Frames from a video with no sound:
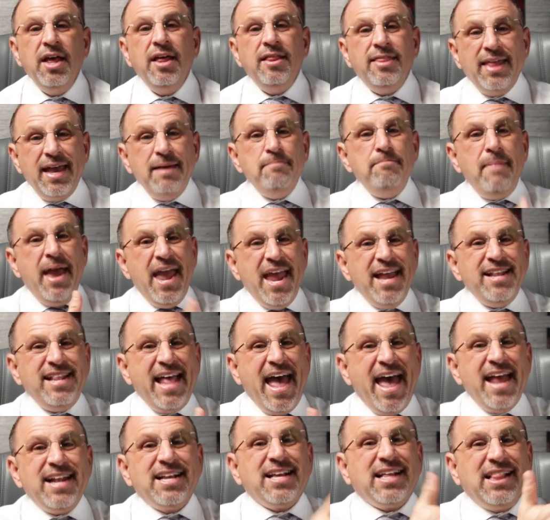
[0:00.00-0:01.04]
They made
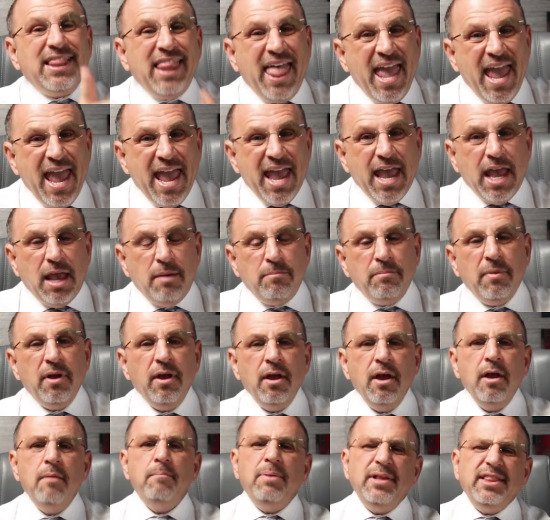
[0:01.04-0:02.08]
that claim
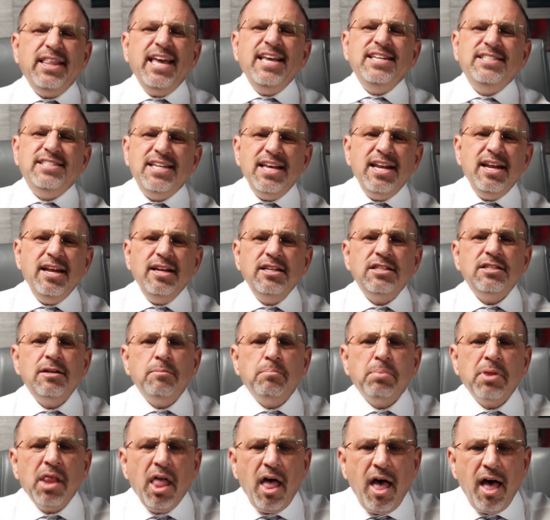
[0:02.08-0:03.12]
but they didn't
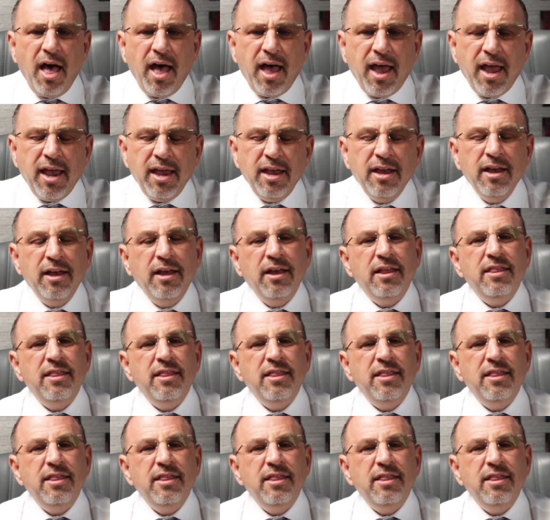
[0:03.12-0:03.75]
apply